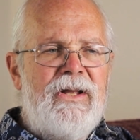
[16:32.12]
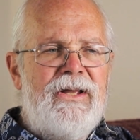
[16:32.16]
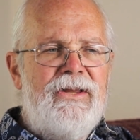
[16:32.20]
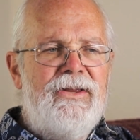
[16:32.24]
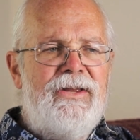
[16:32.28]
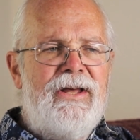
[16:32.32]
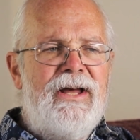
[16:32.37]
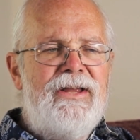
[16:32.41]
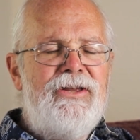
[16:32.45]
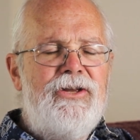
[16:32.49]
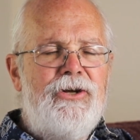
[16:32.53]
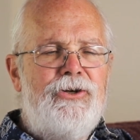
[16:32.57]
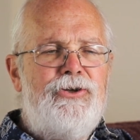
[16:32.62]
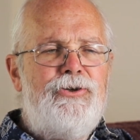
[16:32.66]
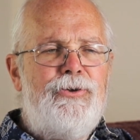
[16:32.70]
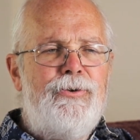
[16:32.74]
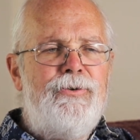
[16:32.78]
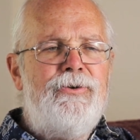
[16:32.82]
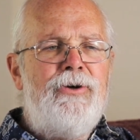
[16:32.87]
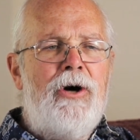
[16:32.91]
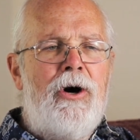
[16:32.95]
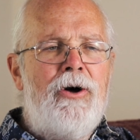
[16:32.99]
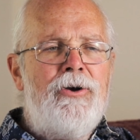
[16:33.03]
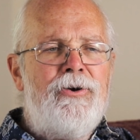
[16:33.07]
Then the 2
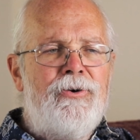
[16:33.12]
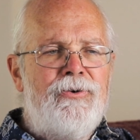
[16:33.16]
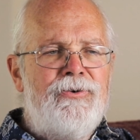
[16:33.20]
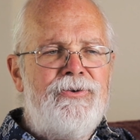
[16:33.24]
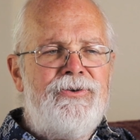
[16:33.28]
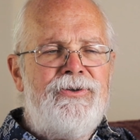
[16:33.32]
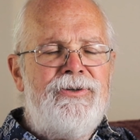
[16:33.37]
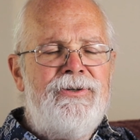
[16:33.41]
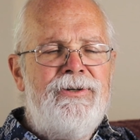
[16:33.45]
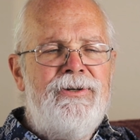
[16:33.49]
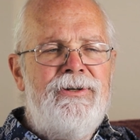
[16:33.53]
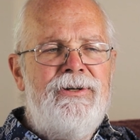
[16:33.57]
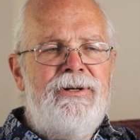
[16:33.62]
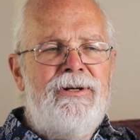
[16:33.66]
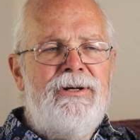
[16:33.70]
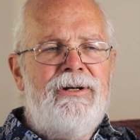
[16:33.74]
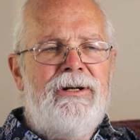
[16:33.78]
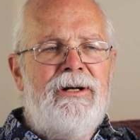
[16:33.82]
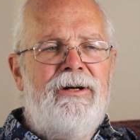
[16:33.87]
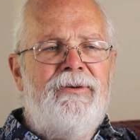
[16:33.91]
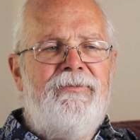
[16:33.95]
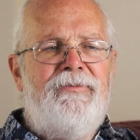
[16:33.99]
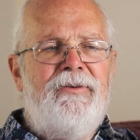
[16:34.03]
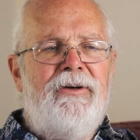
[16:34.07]
daughters
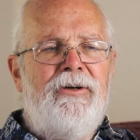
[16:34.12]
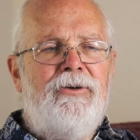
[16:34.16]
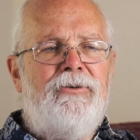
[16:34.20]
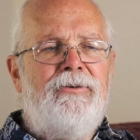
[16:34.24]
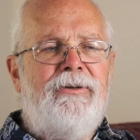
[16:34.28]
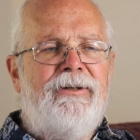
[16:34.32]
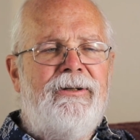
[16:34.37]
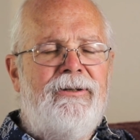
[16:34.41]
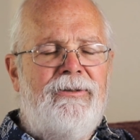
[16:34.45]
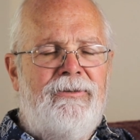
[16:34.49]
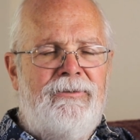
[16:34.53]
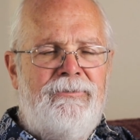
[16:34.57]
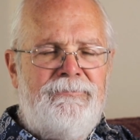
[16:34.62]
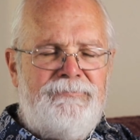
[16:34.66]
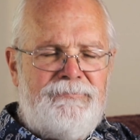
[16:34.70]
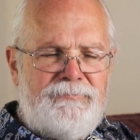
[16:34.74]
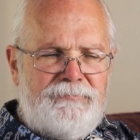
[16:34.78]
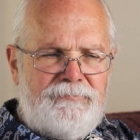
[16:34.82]
of Eric Liddell,